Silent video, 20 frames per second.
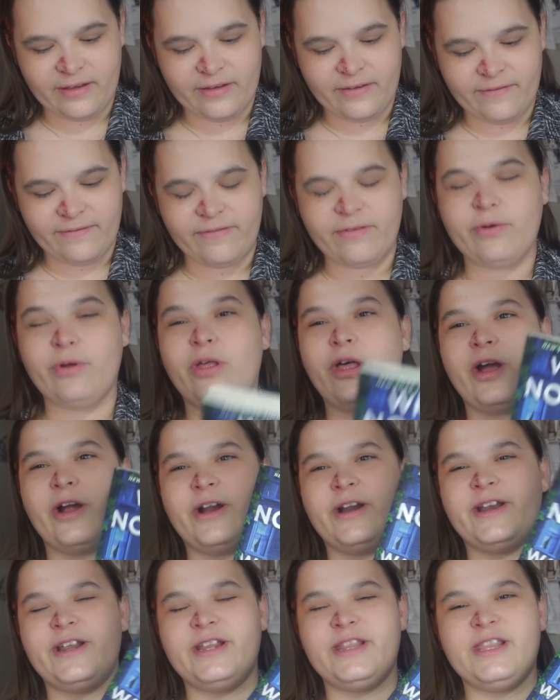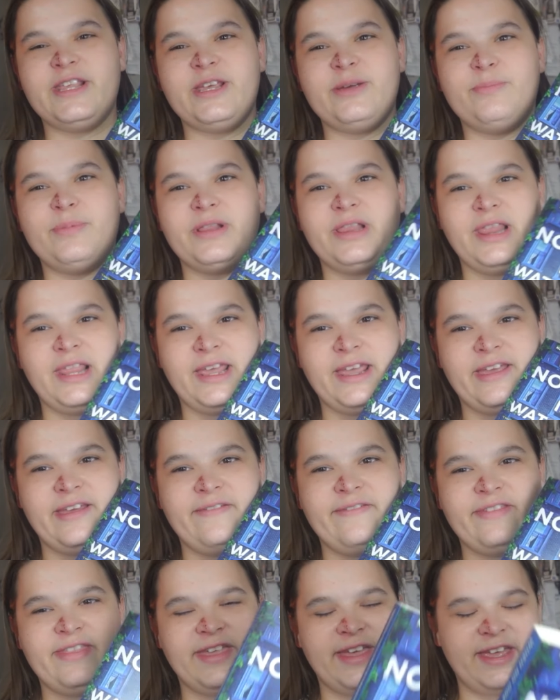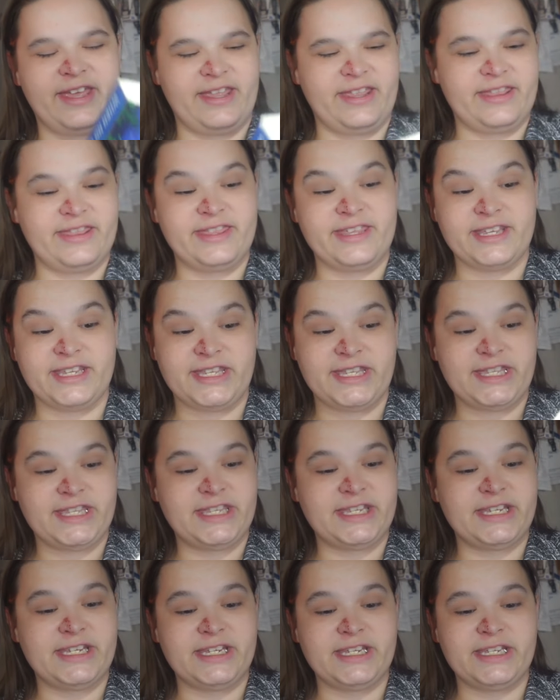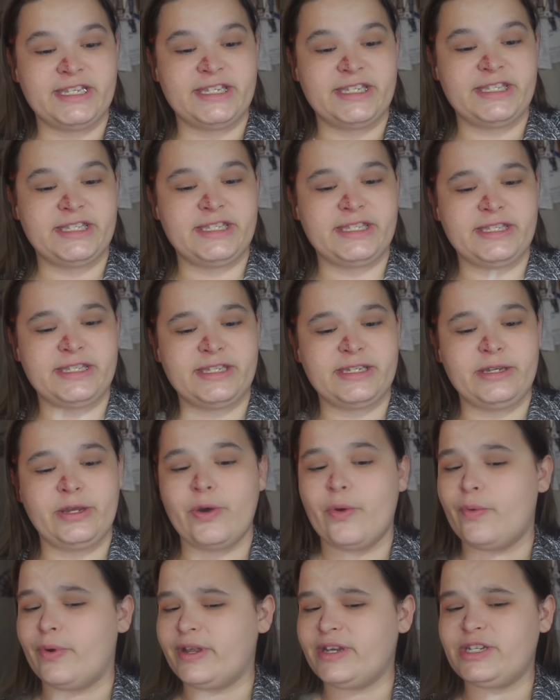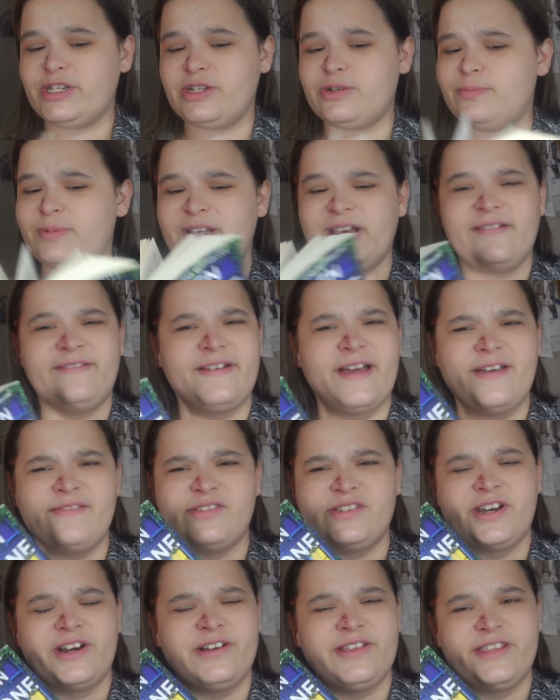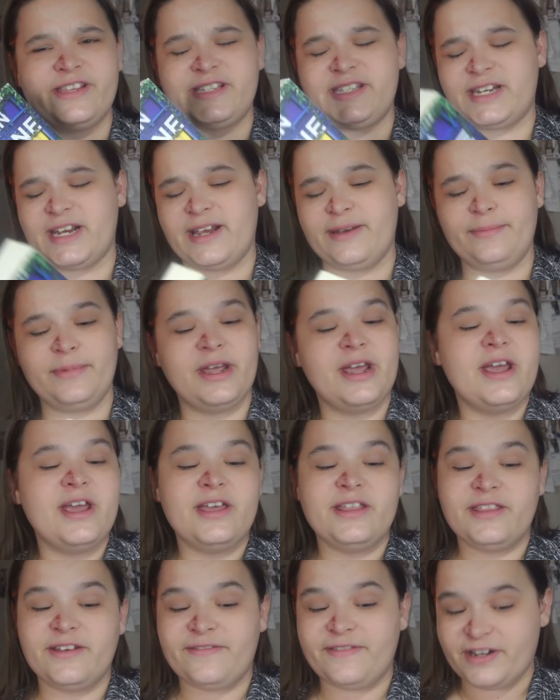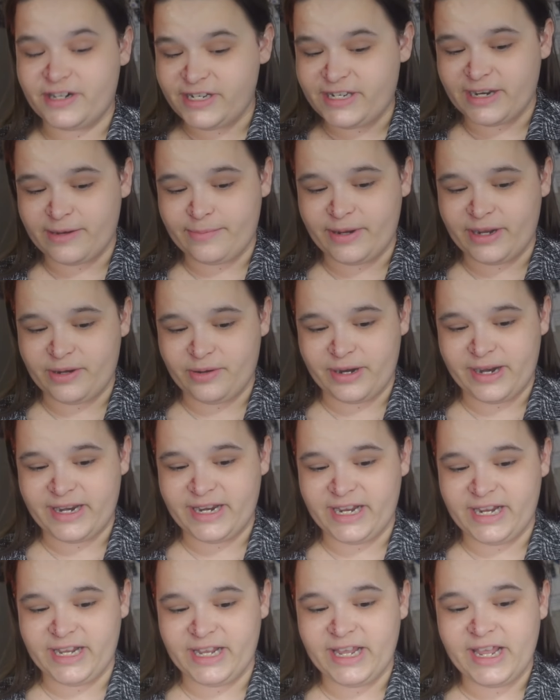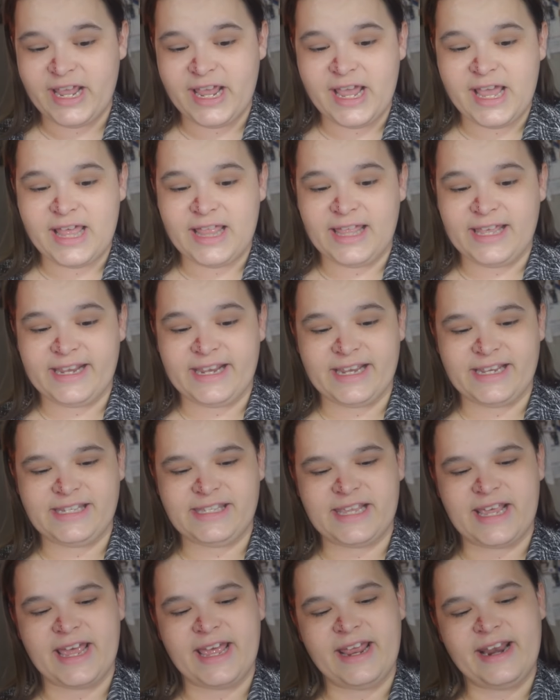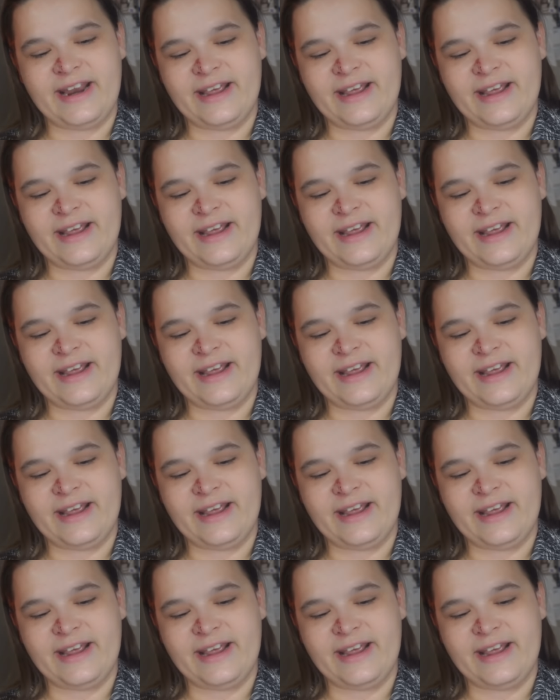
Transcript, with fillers: full-heartedly believe that this is going to be a 5-star this time. The first time I read it, like I said,